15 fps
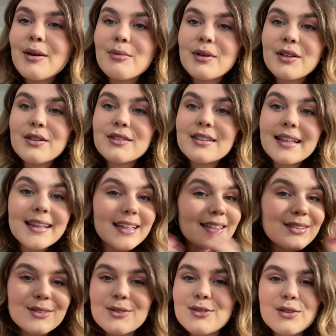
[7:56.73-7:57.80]
Because
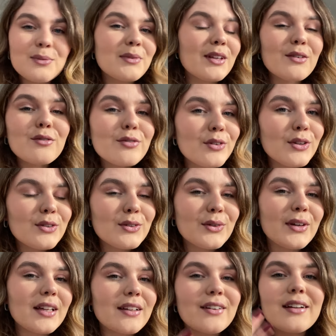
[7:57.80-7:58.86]
let's do something fun
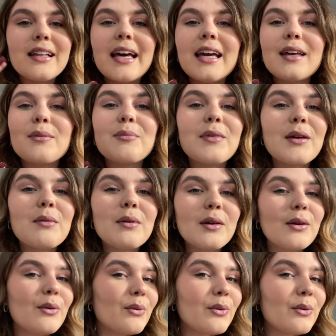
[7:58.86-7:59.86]
together, like maybe